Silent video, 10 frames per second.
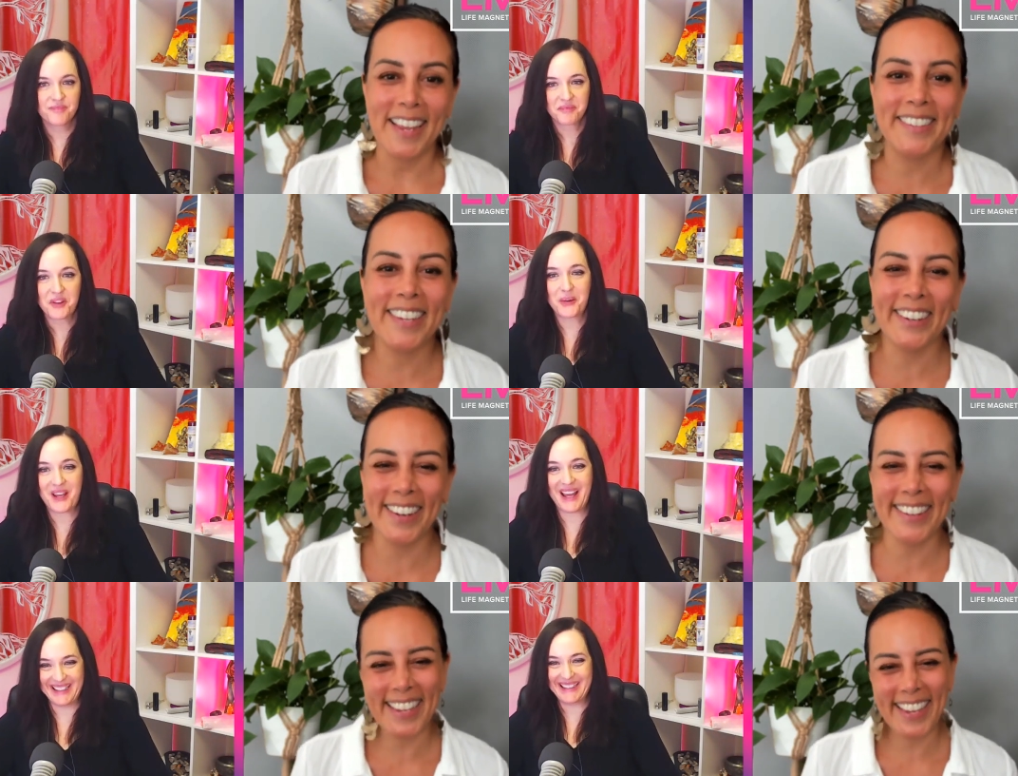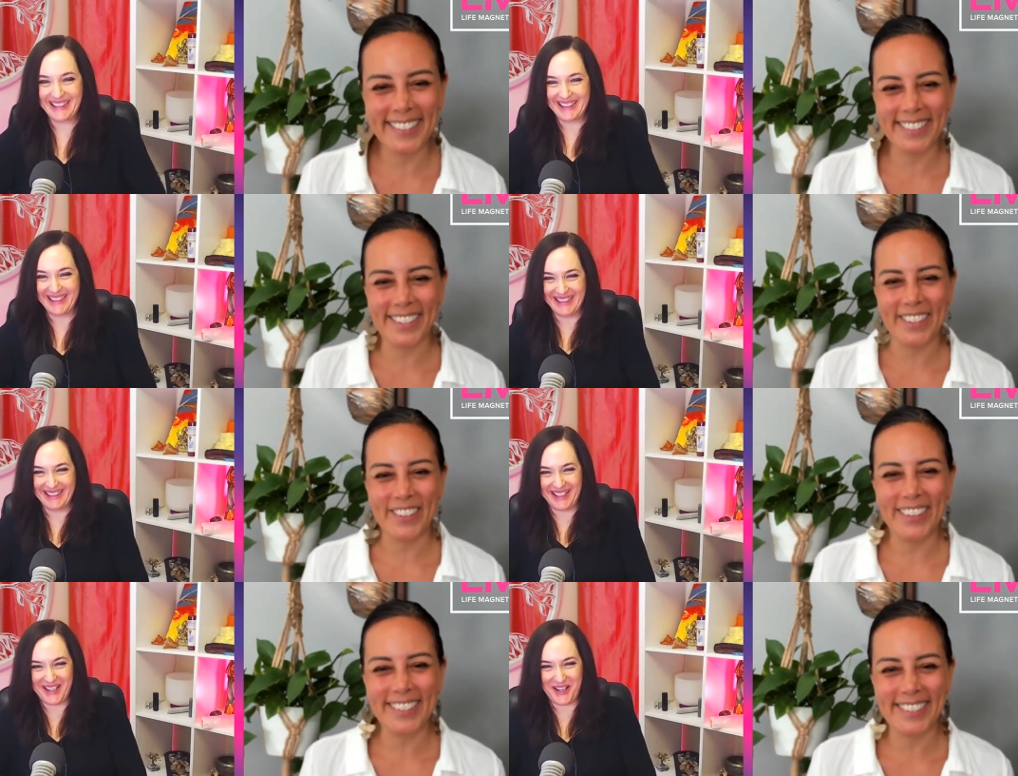Speaker 1: to answer your
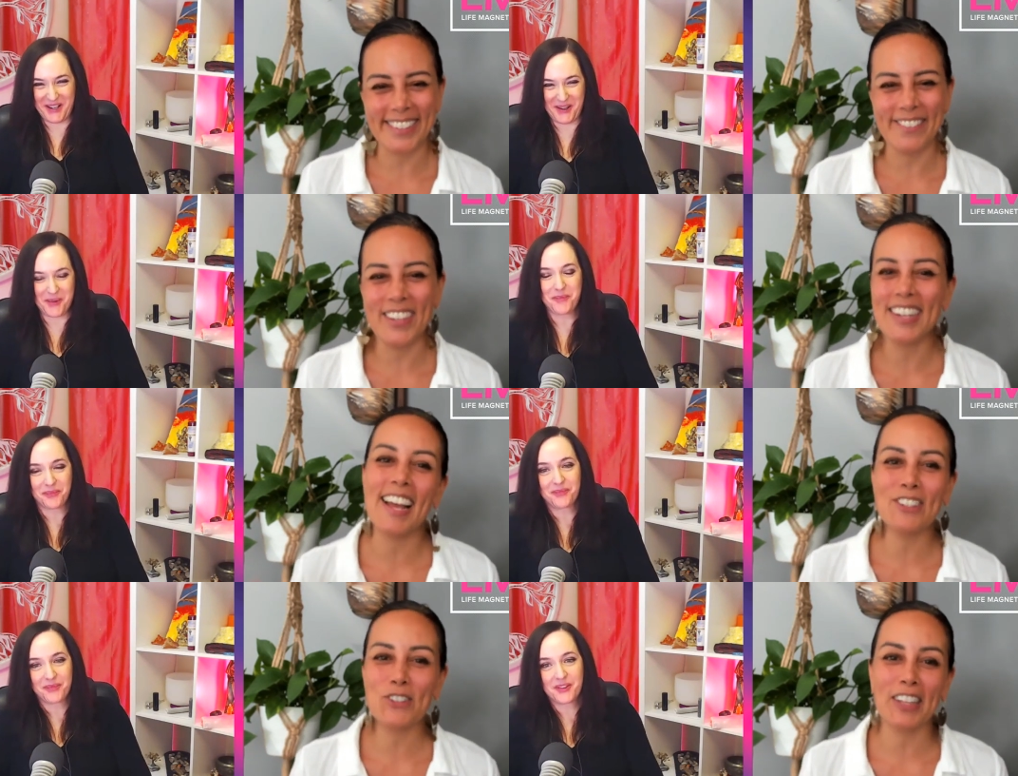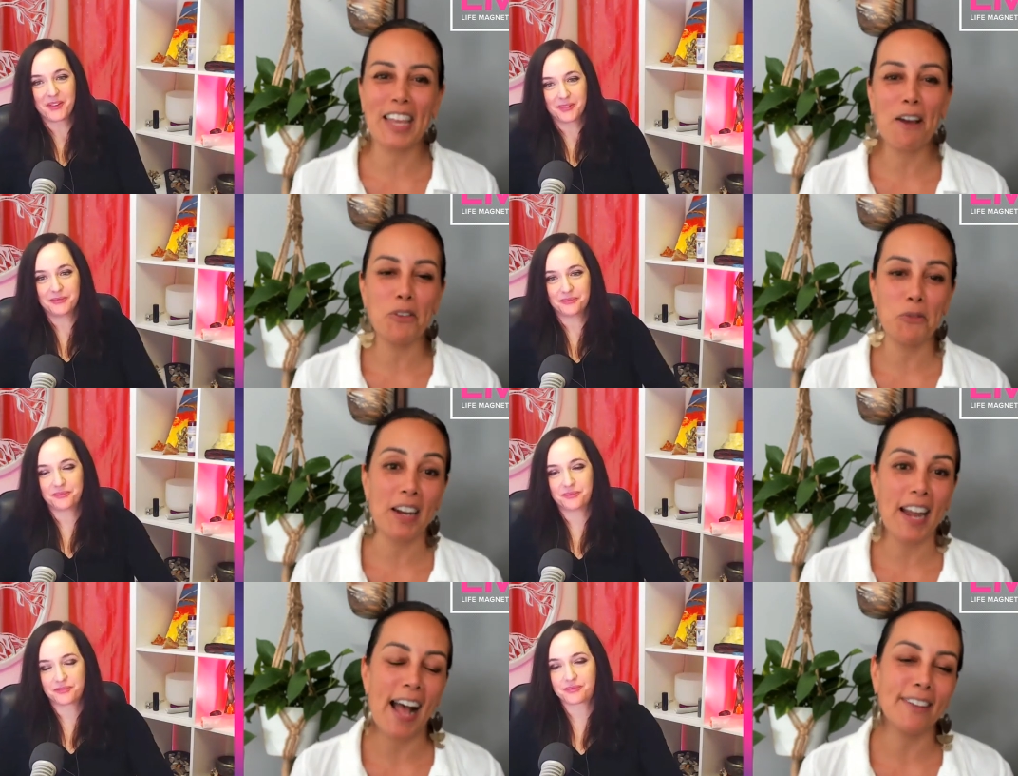question. But naturally, I would
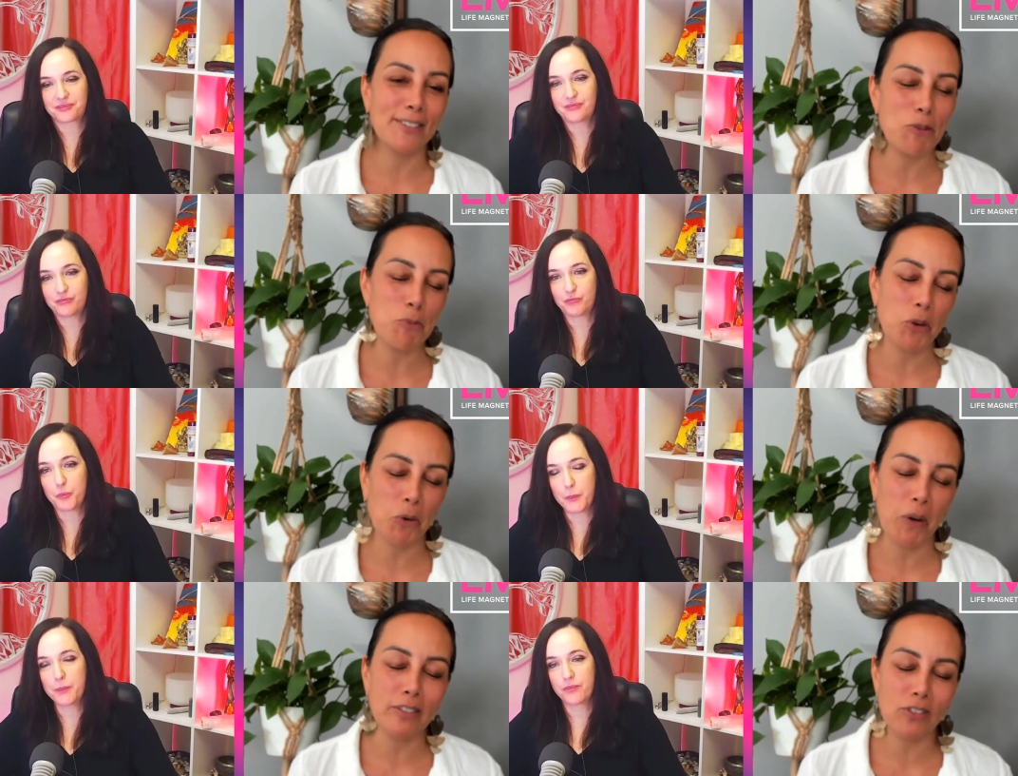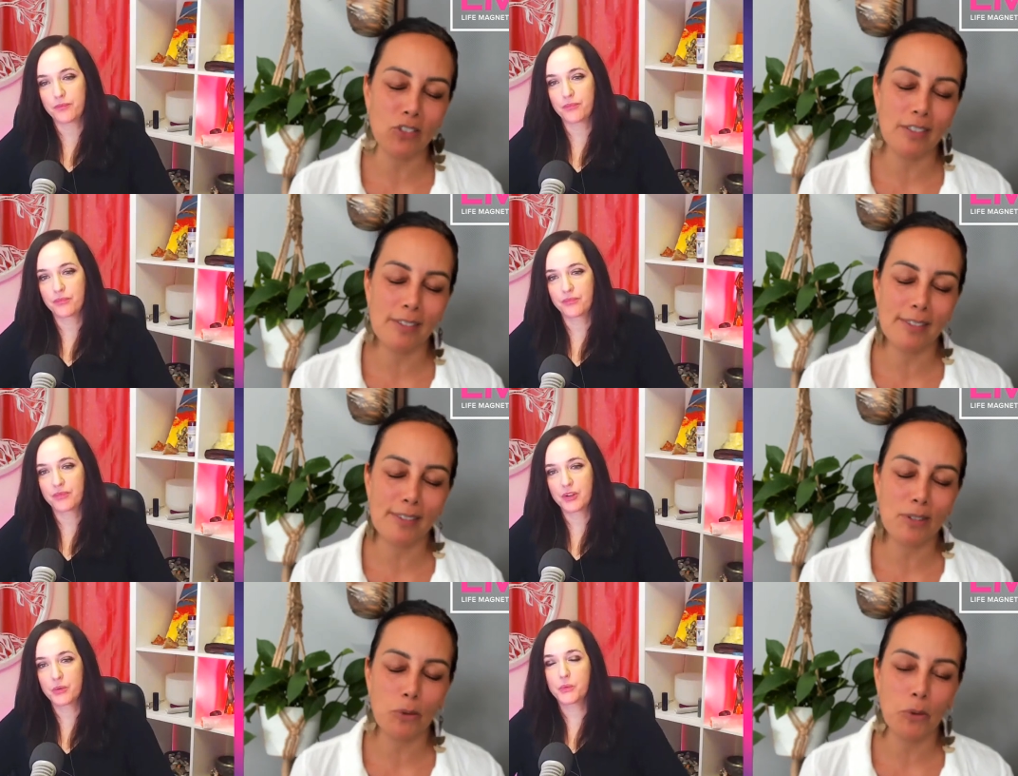want to ask you more
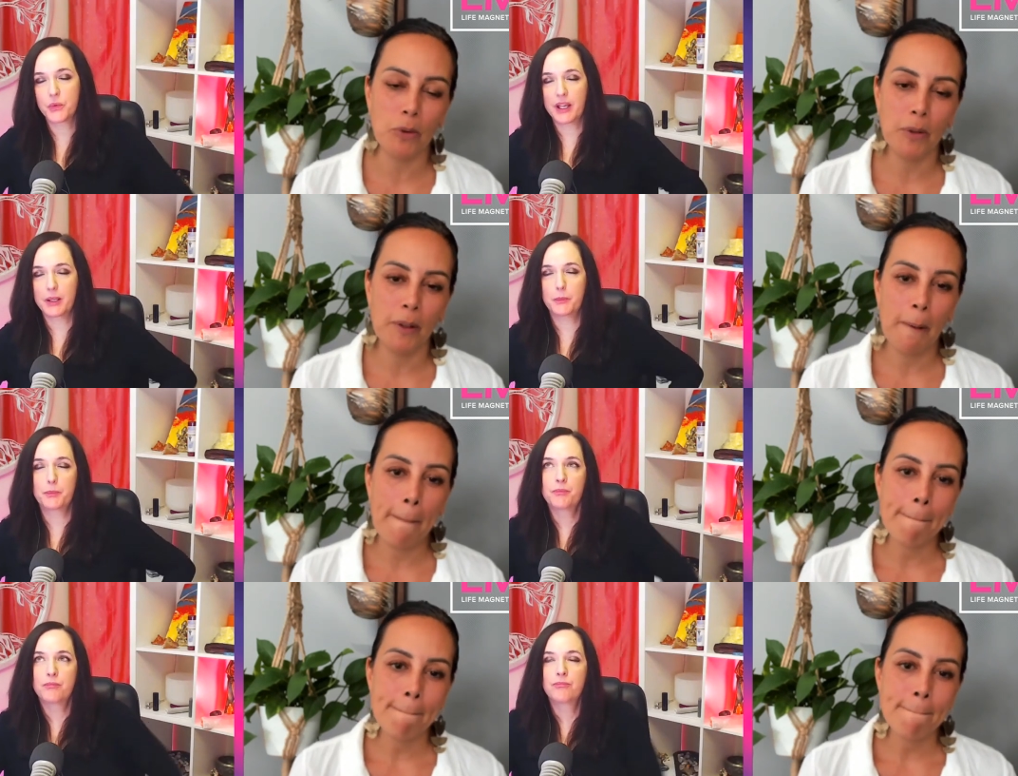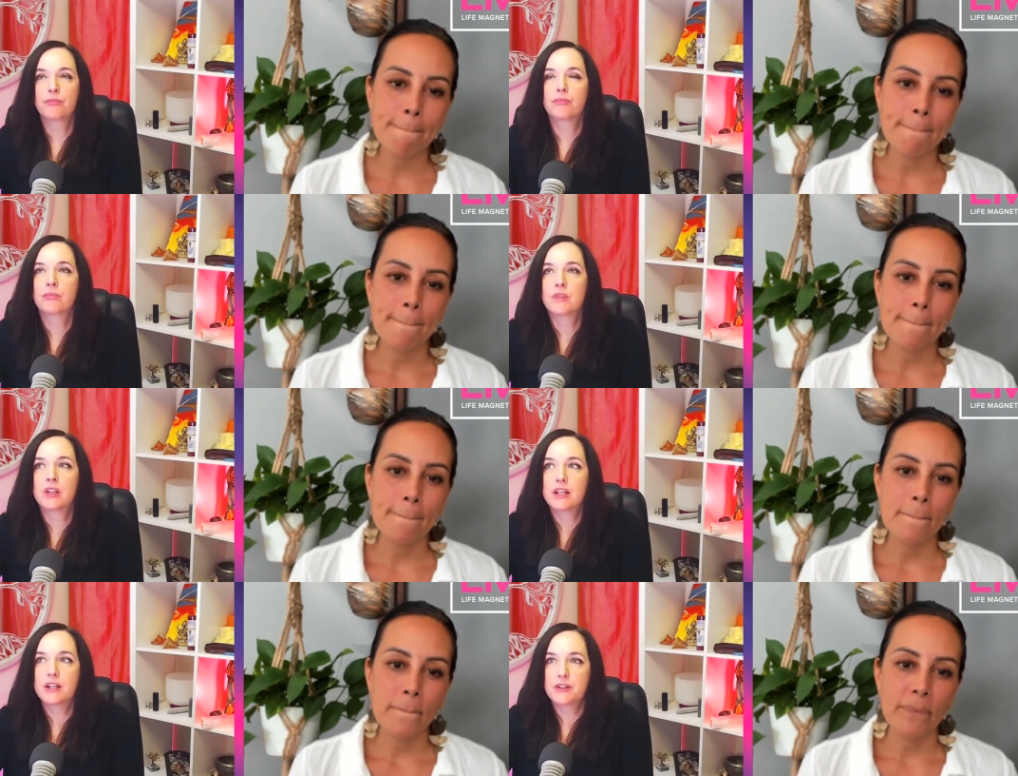
Speaker 2: questions too. Right.
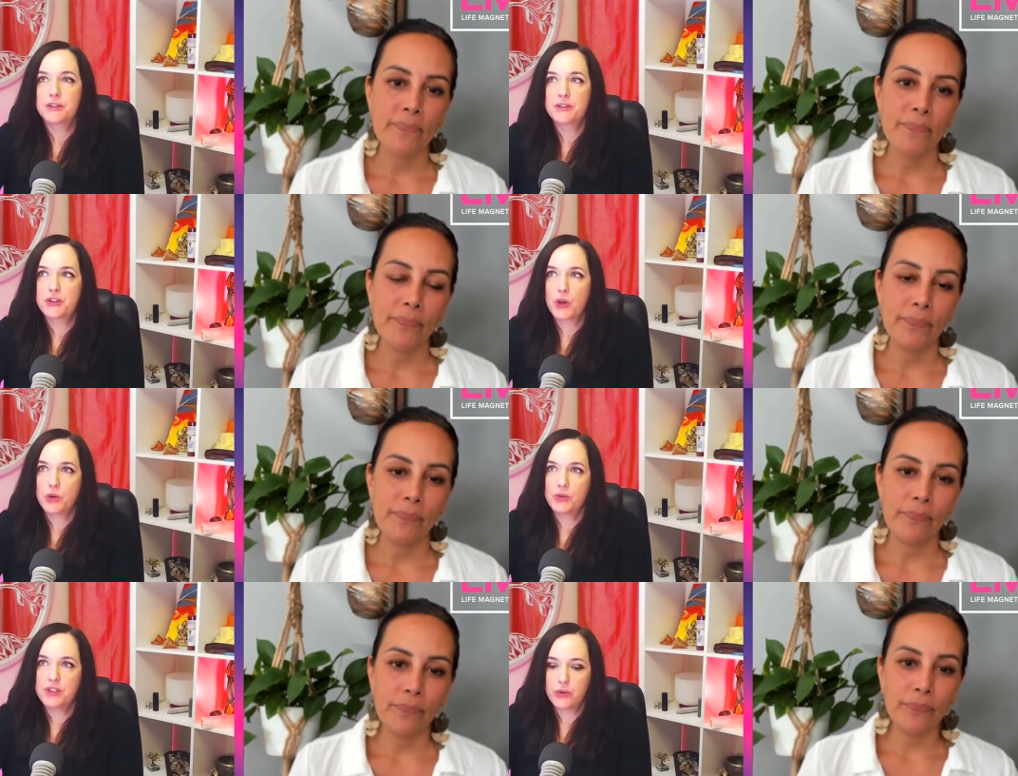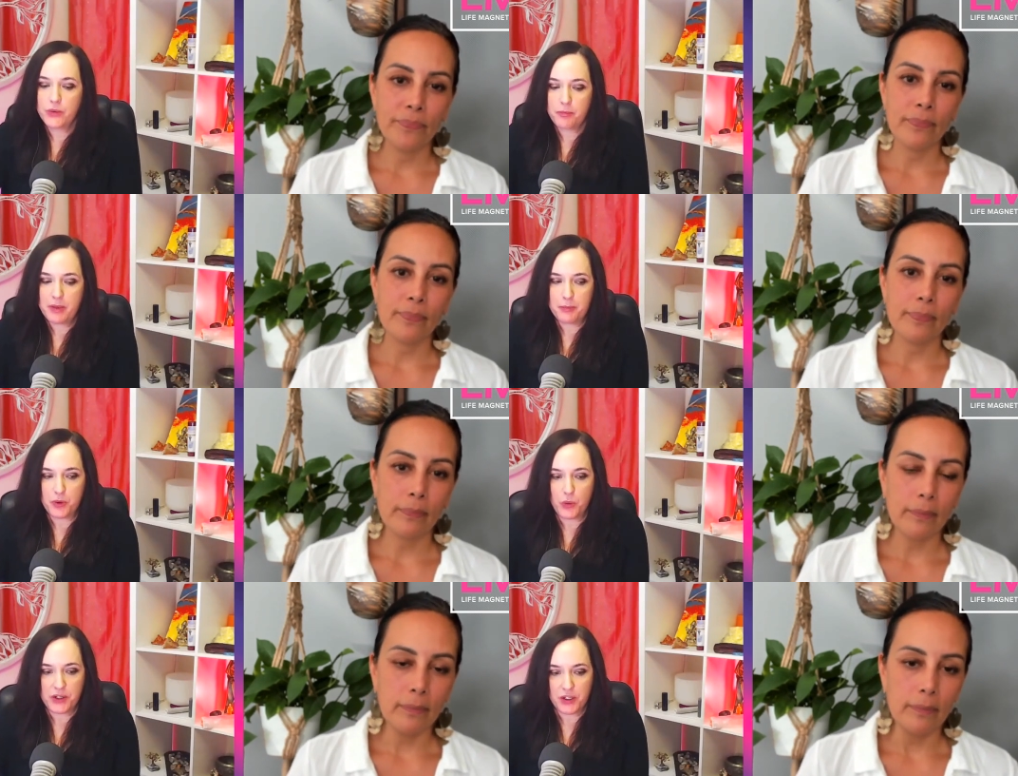So you deal with
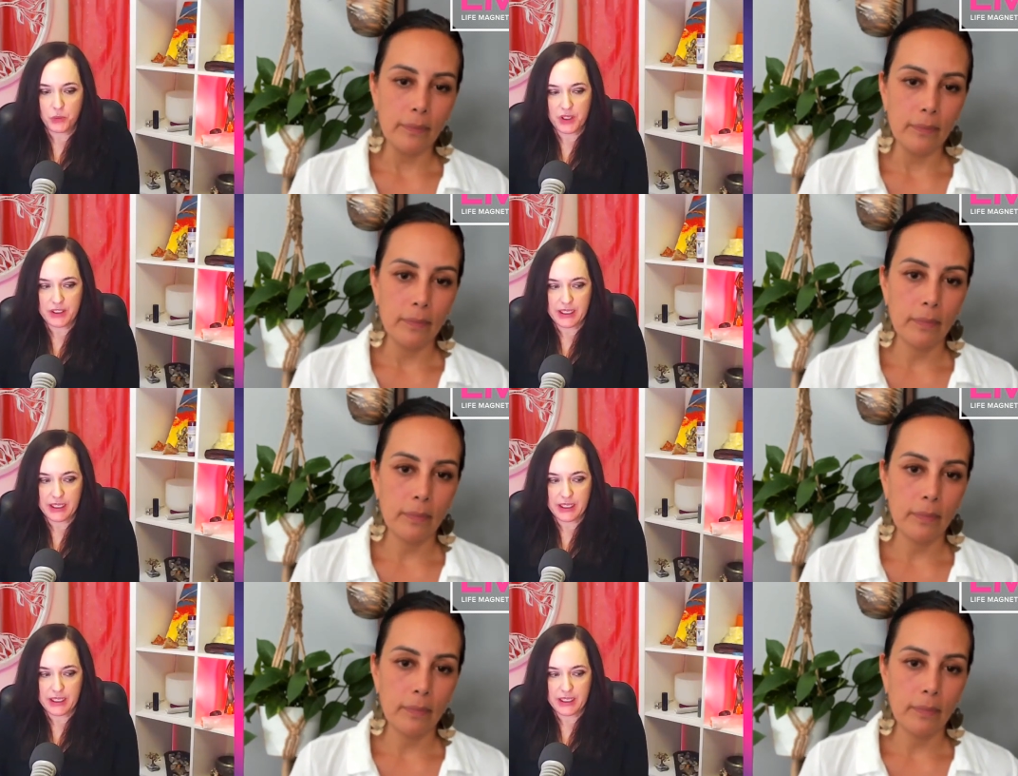people one on